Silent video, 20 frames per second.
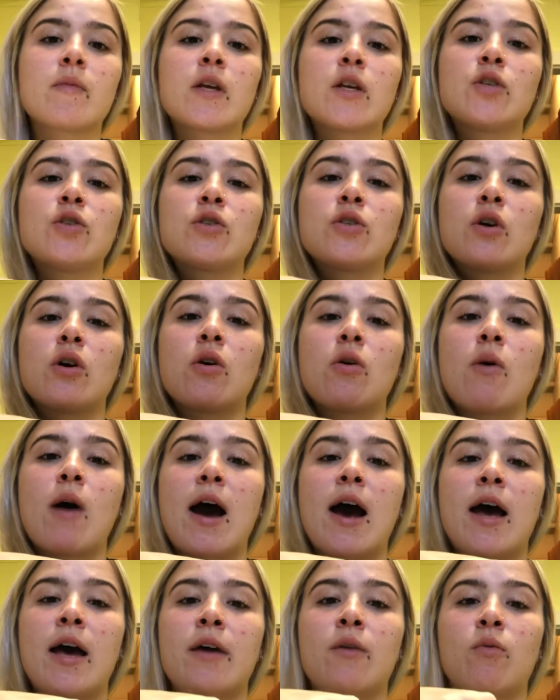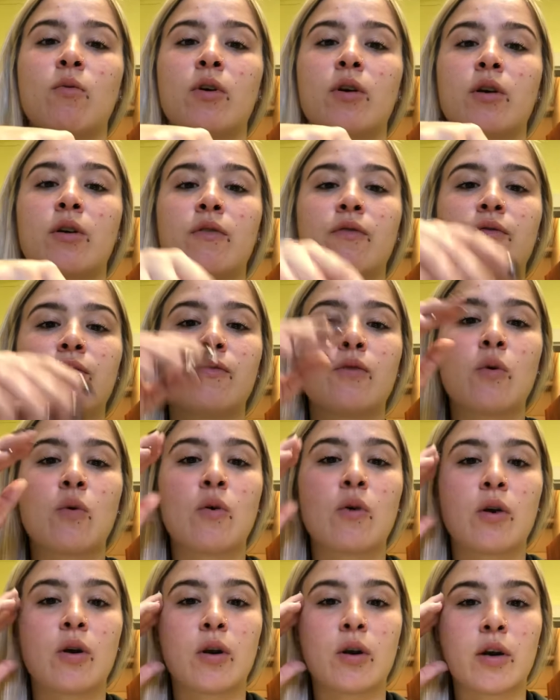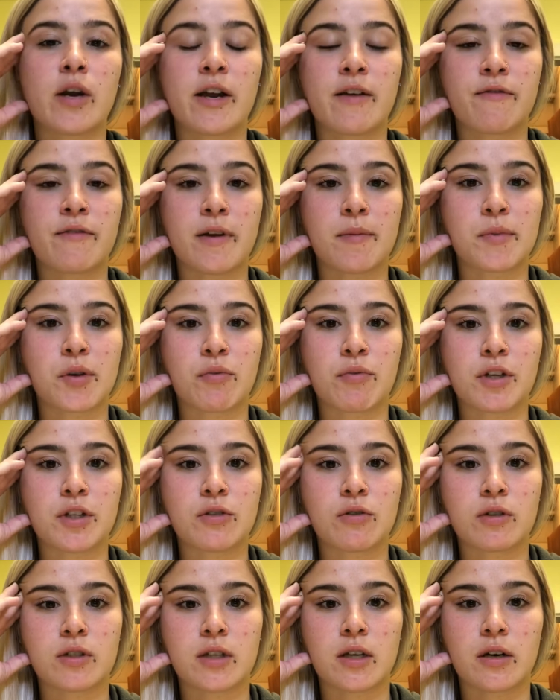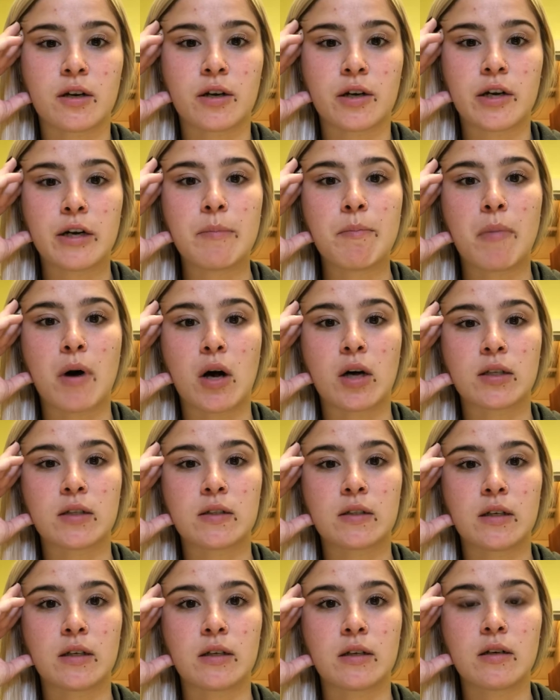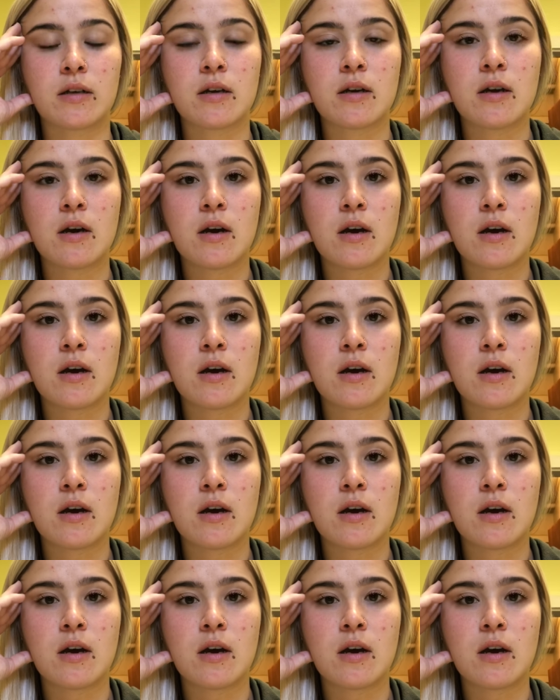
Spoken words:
So I work for a family resource center in Boston.